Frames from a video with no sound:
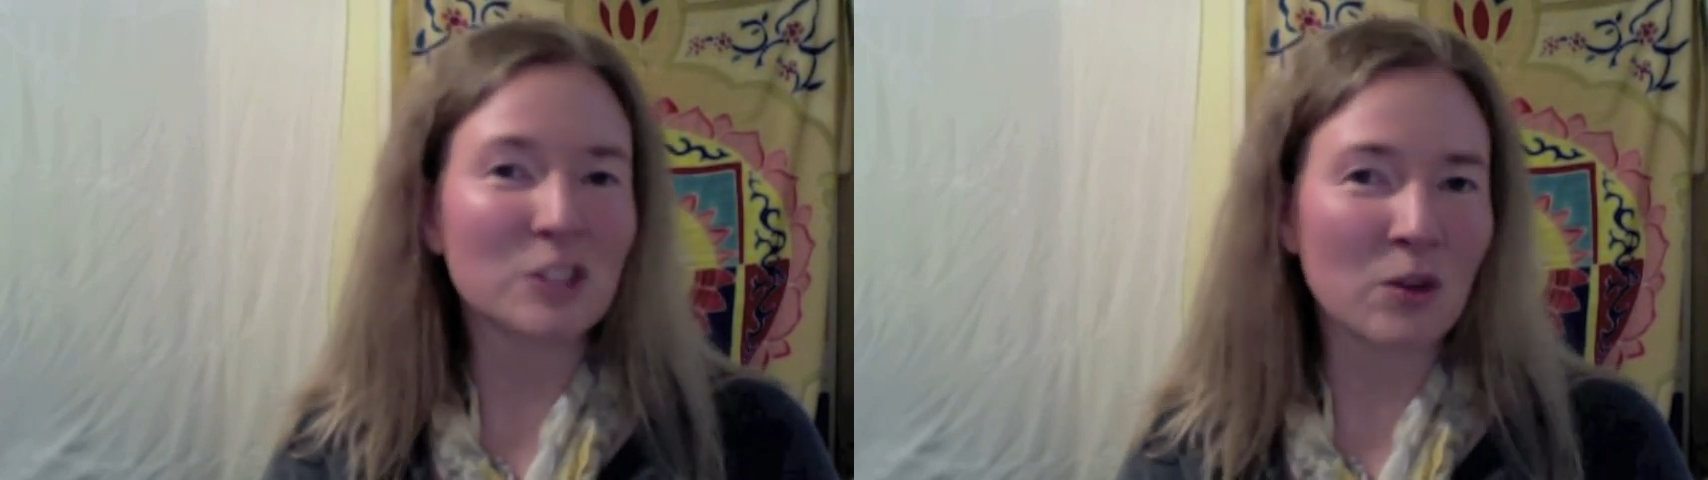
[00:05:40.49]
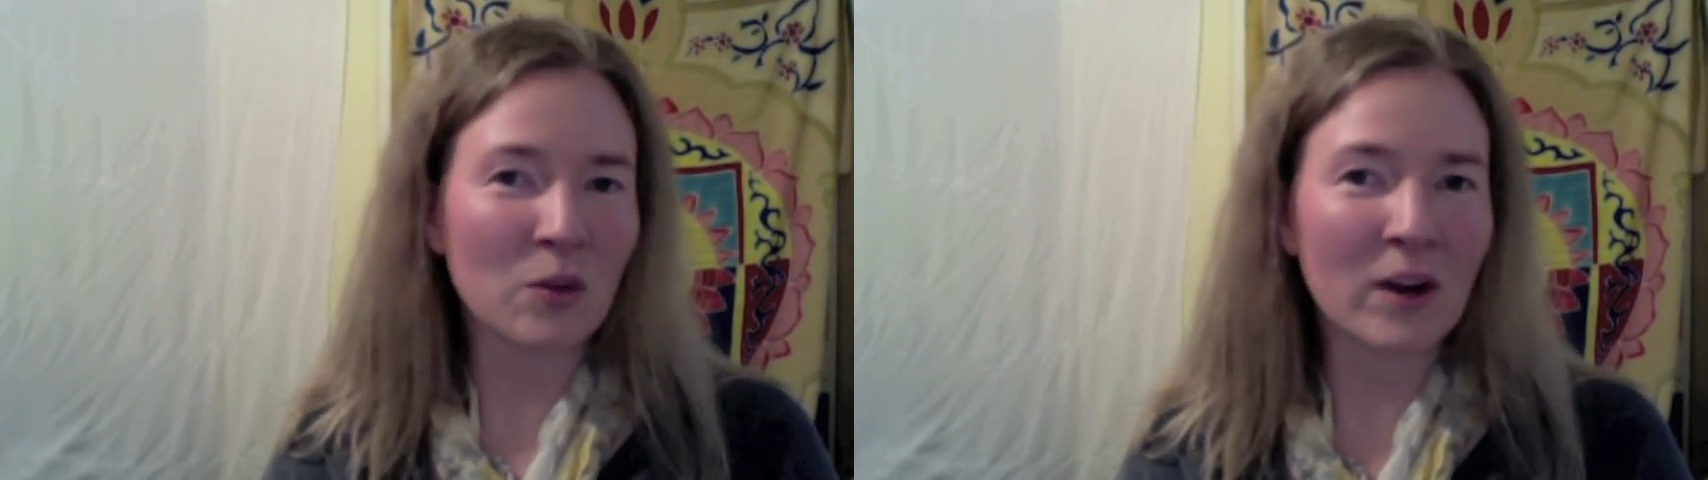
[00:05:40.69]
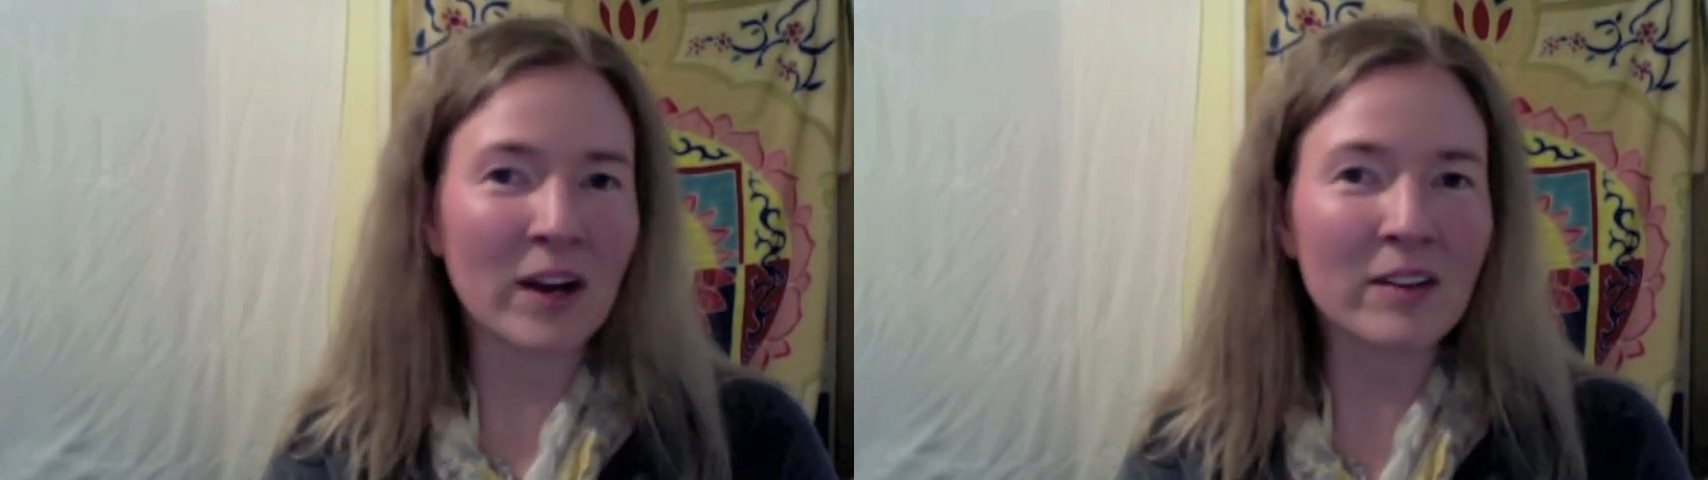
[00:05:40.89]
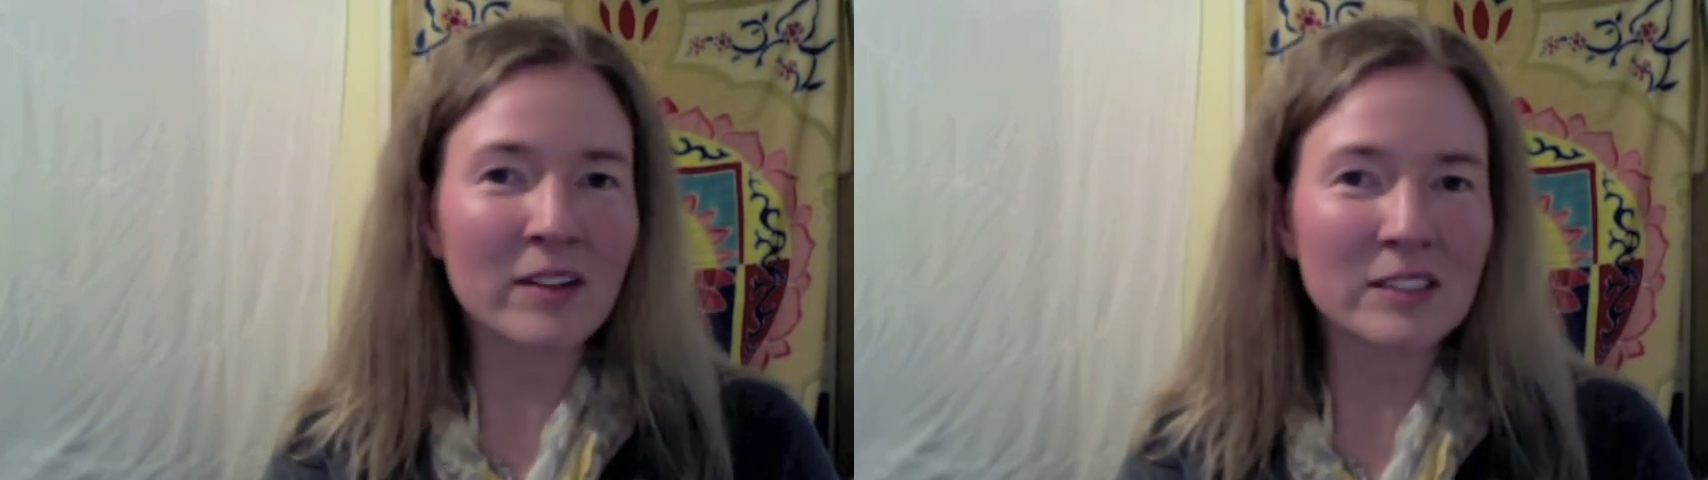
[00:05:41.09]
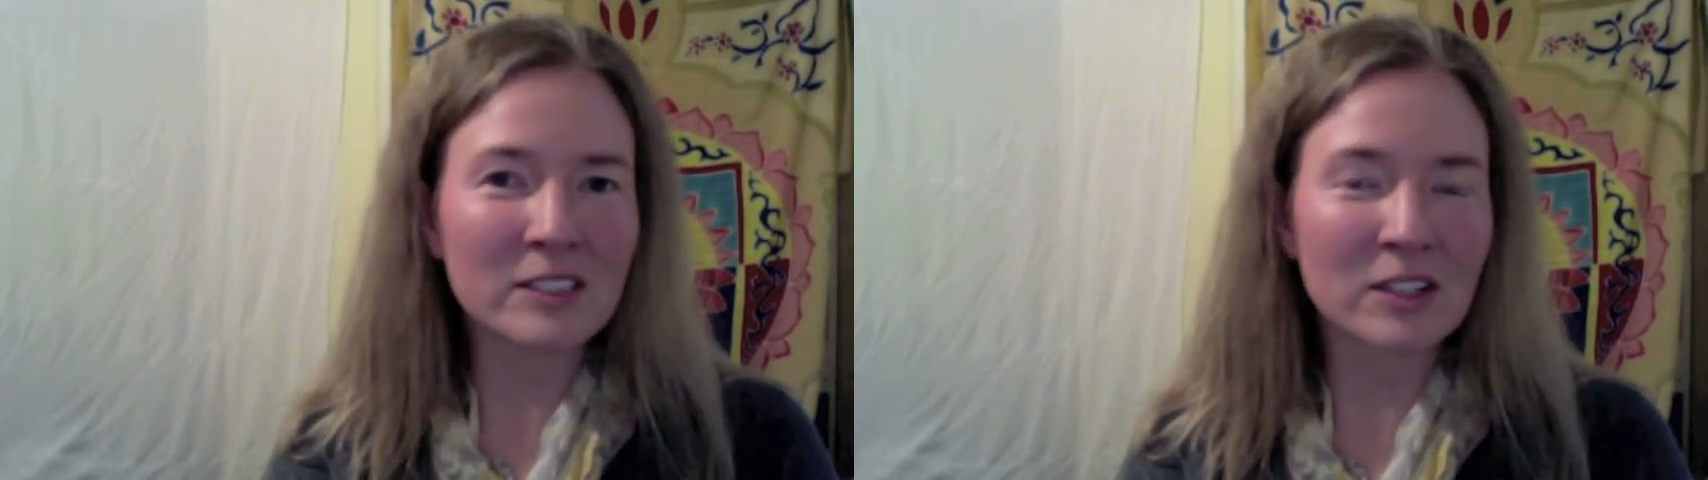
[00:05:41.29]
your health
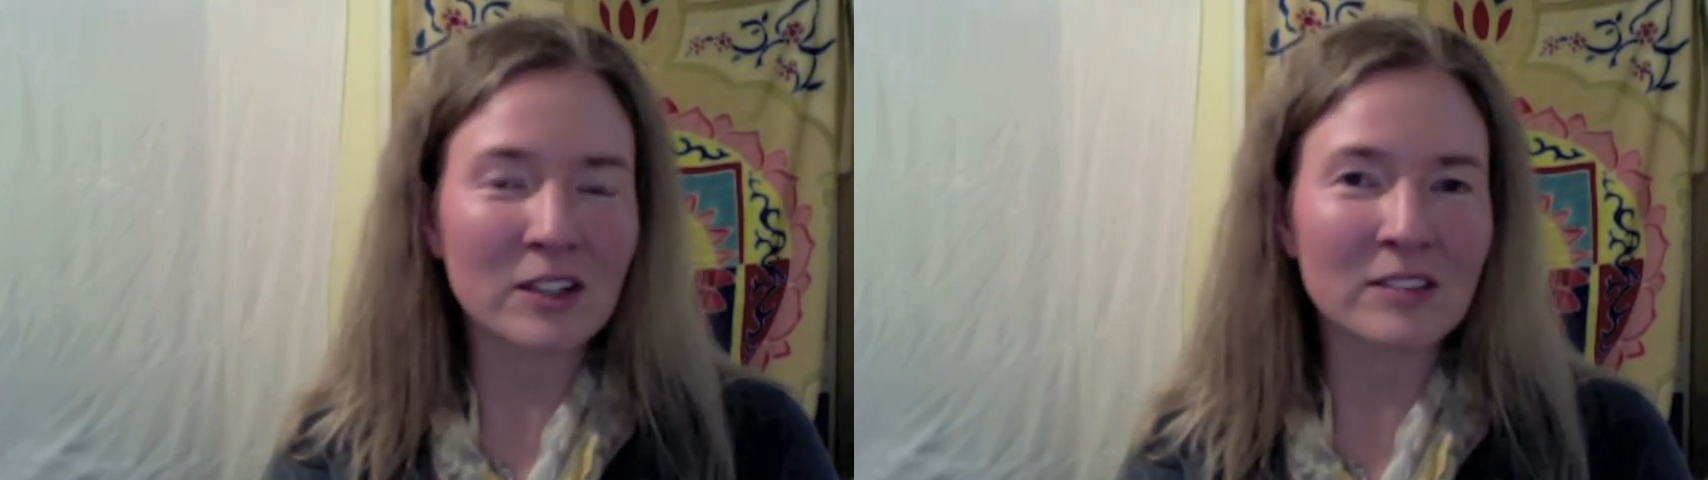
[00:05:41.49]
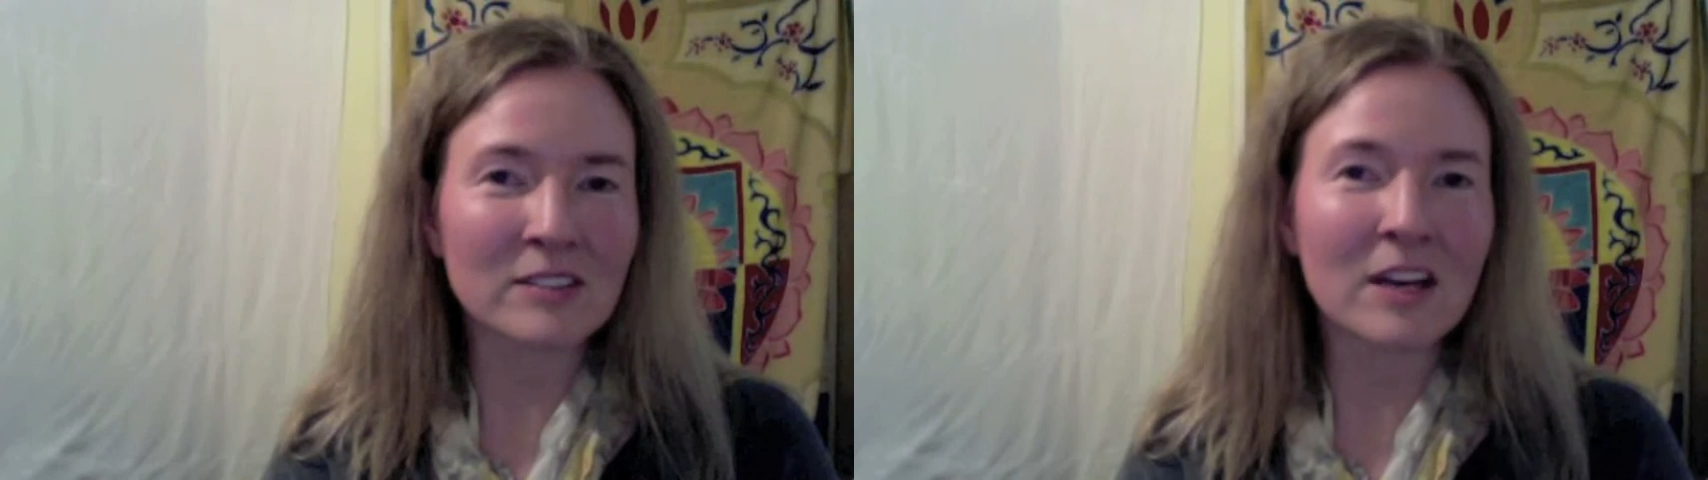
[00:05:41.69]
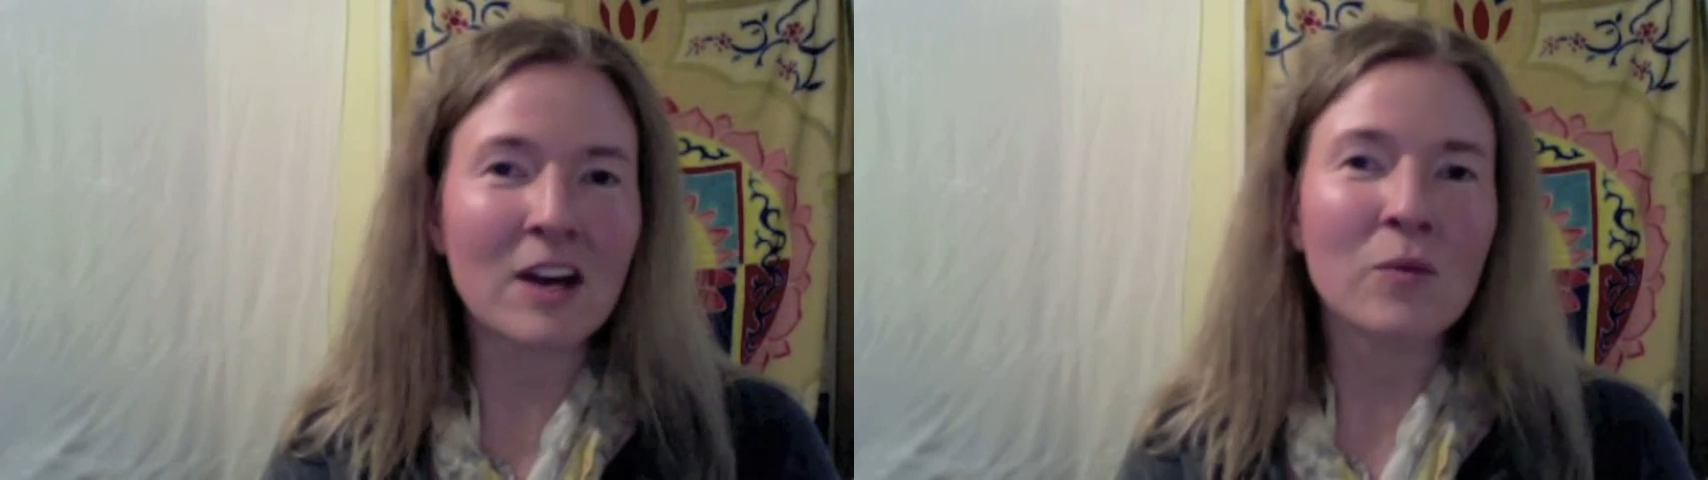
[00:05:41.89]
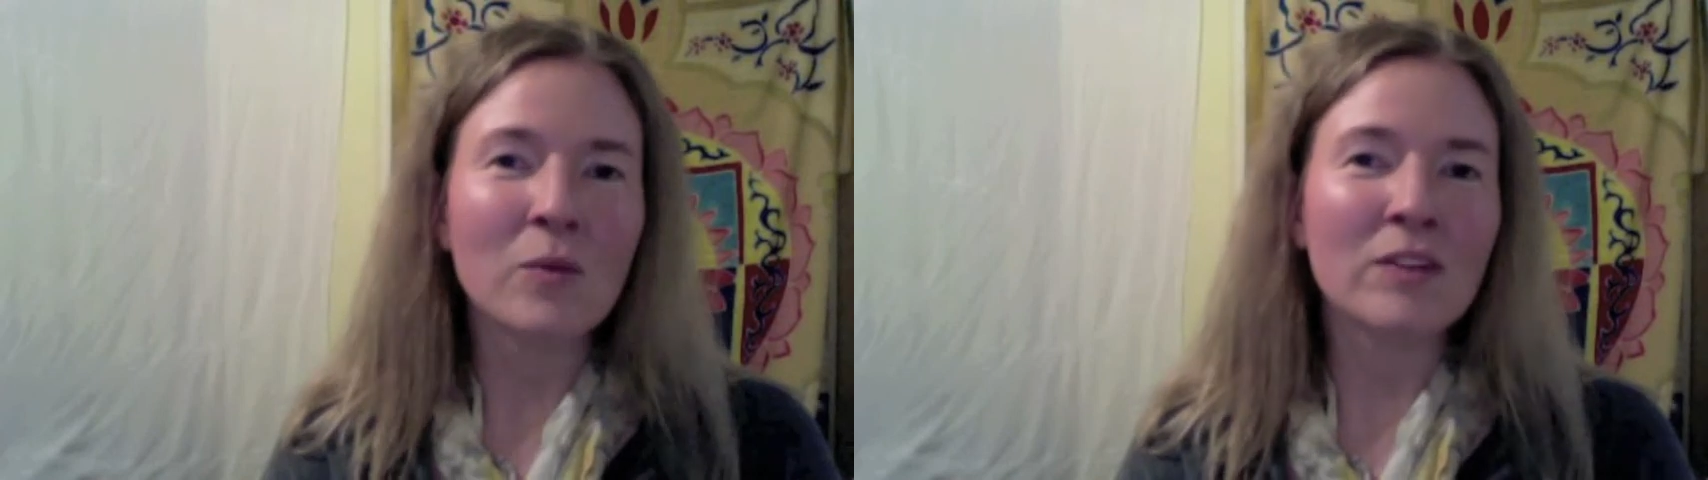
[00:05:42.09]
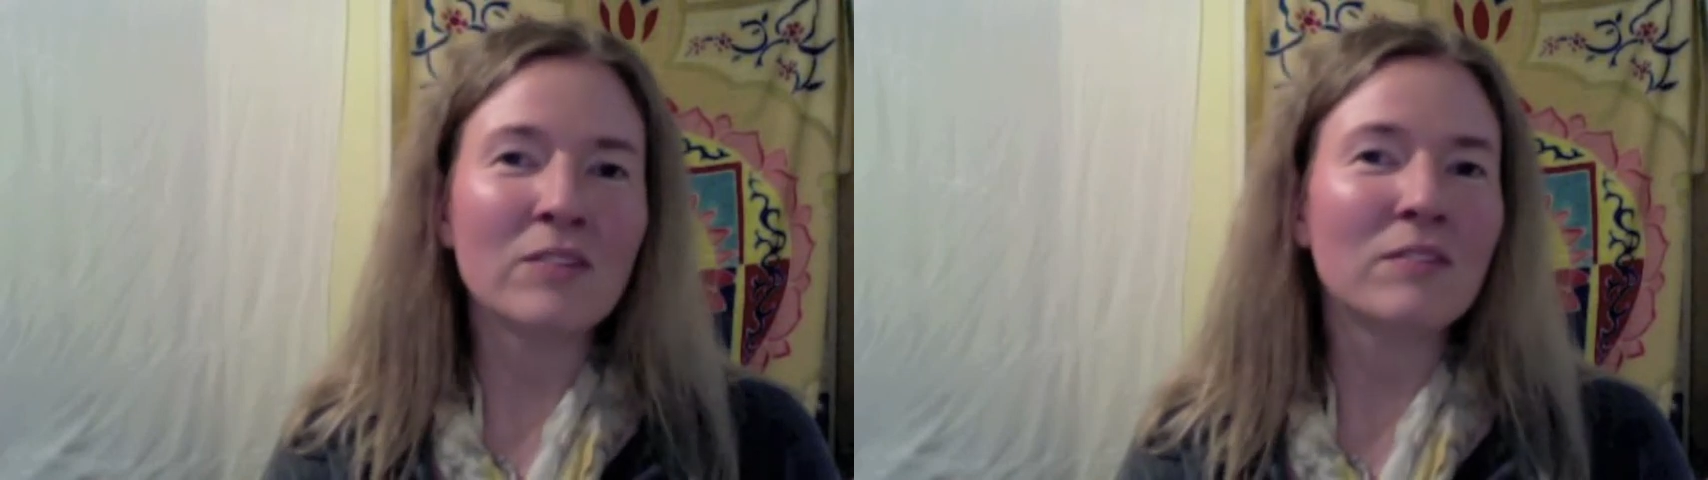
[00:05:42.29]
concerns with